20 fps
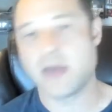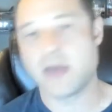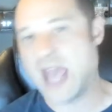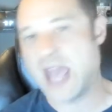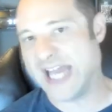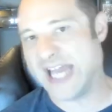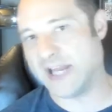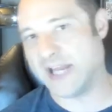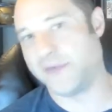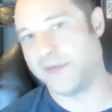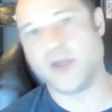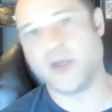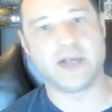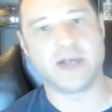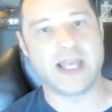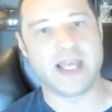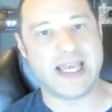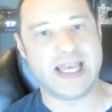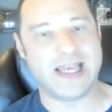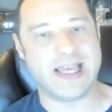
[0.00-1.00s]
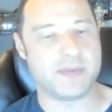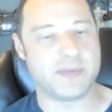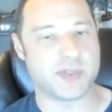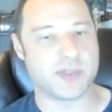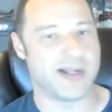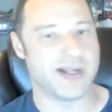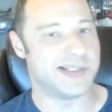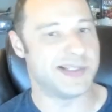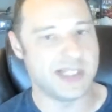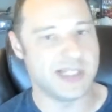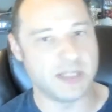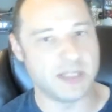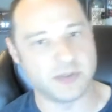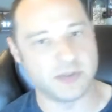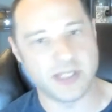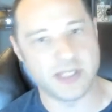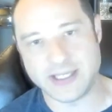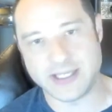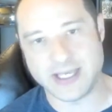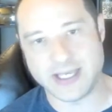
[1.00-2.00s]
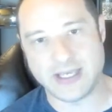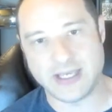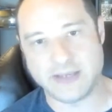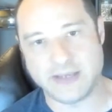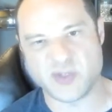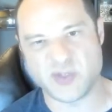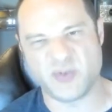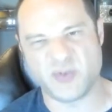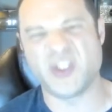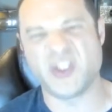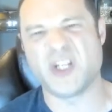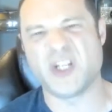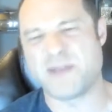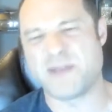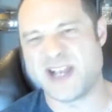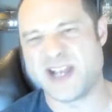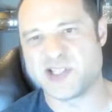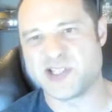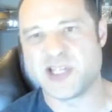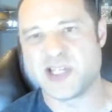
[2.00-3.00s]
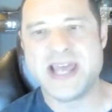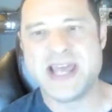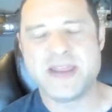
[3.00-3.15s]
NFL games or NCAA games. It really depends.